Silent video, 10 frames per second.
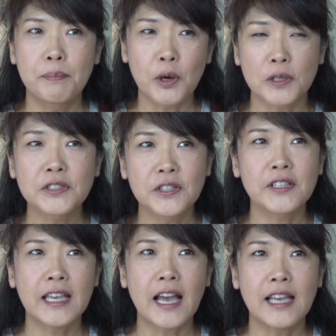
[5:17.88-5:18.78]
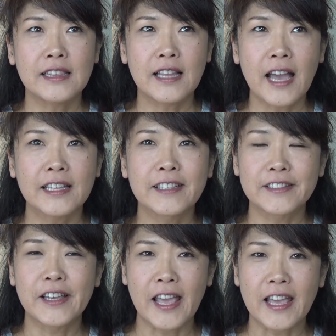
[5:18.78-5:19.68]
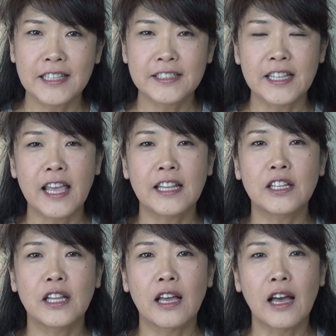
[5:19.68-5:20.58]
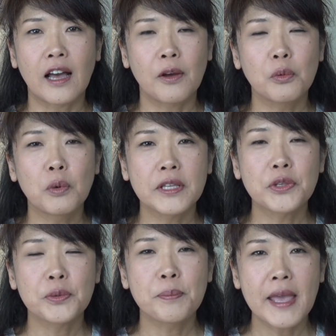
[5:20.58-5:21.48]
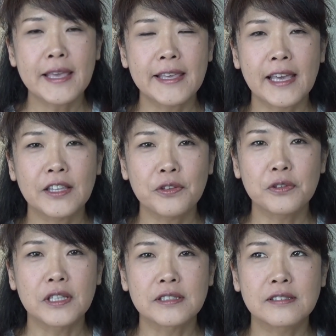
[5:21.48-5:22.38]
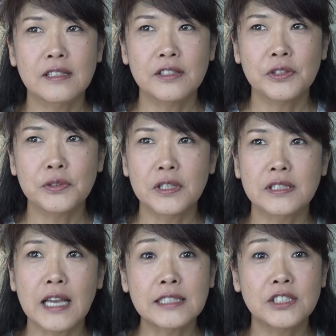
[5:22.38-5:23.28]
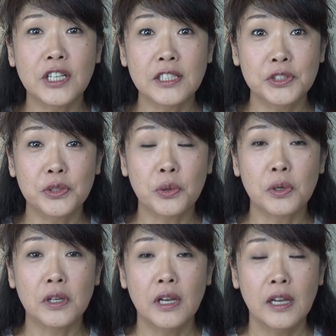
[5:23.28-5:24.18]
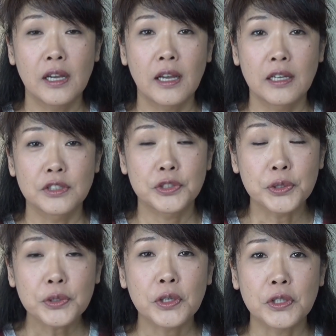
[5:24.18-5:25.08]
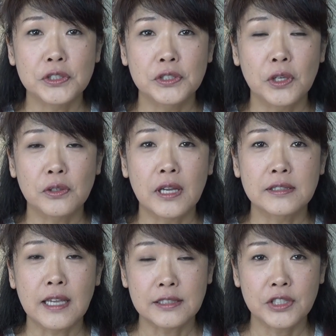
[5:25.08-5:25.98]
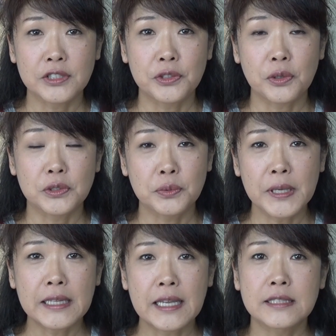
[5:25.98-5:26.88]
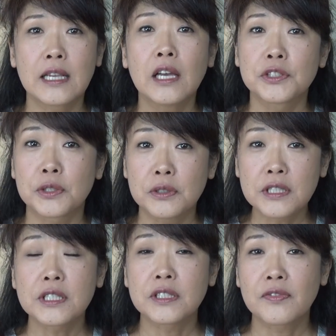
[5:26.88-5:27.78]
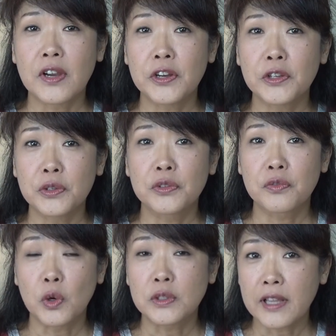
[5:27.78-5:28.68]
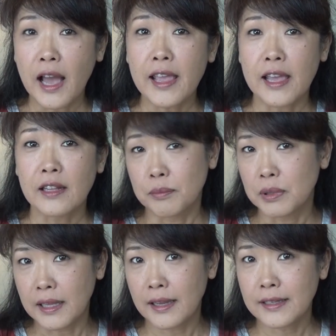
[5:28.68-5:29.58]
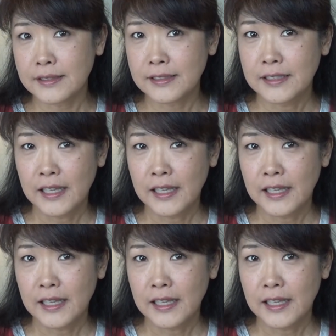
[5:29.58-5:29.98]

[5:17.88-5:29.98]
personally, I like the taste, and when you make it, you can adjust your sugar, so that adjust your sweetness. So this is very good for diet. Plus,